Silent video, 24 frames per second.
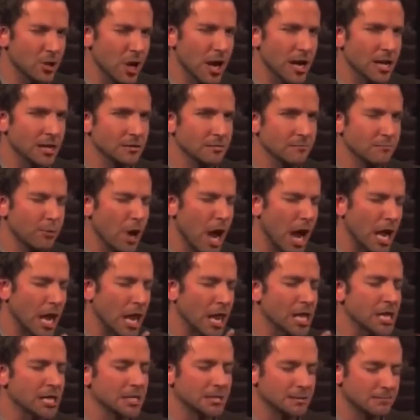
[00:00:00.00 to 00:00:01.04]
great.
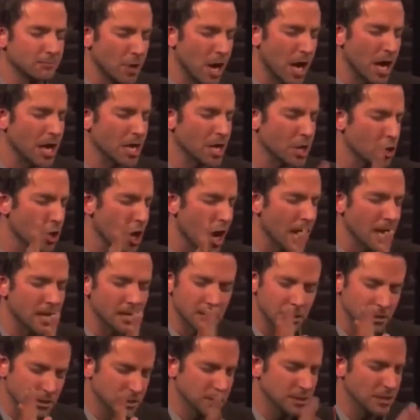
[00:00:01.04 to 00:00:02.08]
Bradley, Bradley,
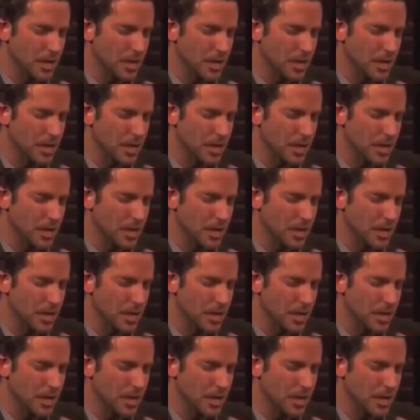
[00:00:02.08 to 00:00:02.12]
great.